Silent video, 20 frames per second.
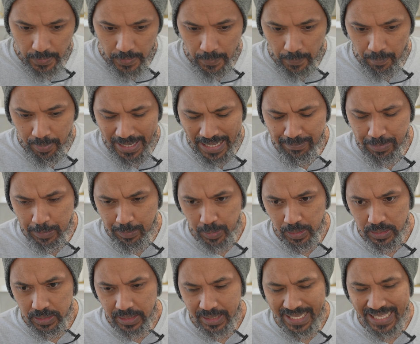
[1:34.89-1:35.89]
Blind
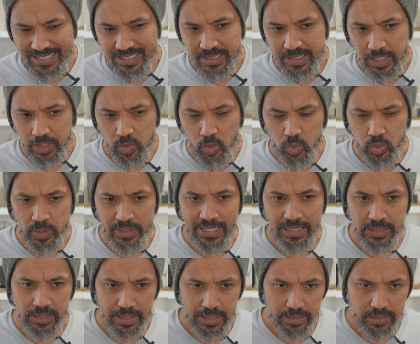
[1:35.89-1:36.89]
people can still go to the
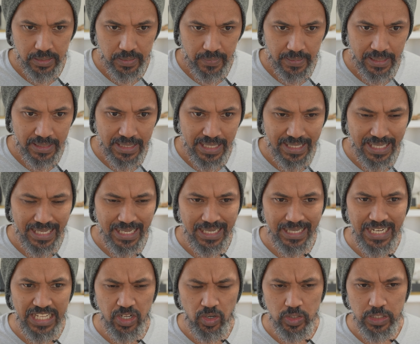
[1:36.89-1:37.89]
internet and they can
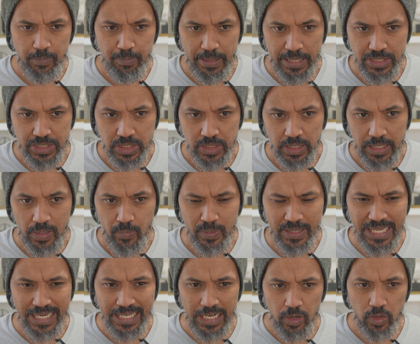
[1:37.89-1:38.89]
click on the picture, and when
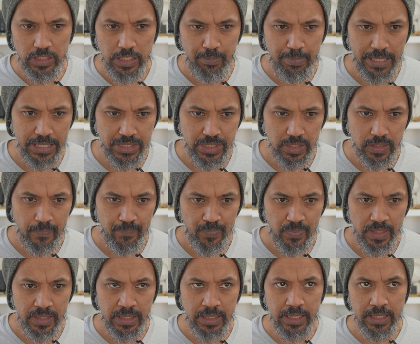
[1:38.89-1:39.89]
they click on the picture,
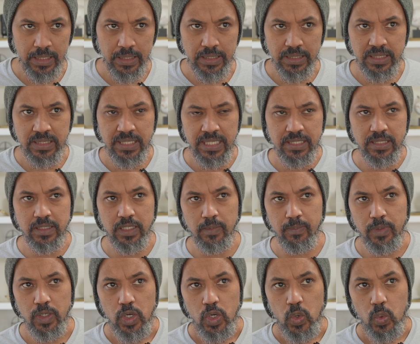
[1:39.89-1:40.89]
their
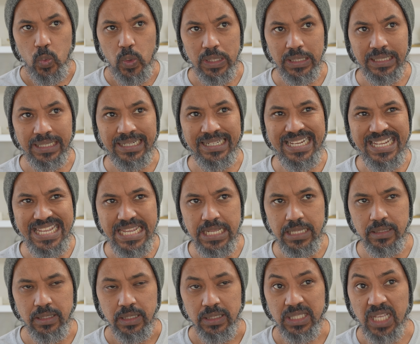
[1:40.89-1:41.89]
system will
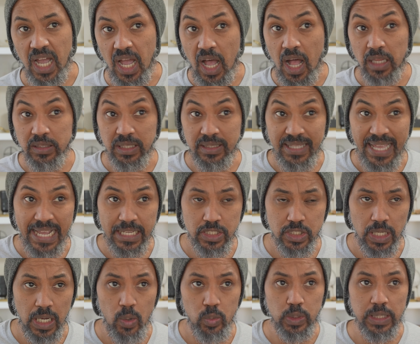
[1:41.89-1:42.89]
read the alt
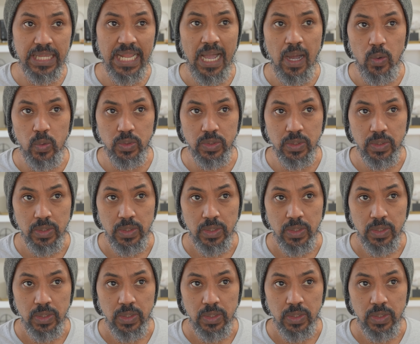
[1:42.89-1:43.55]
text out loud,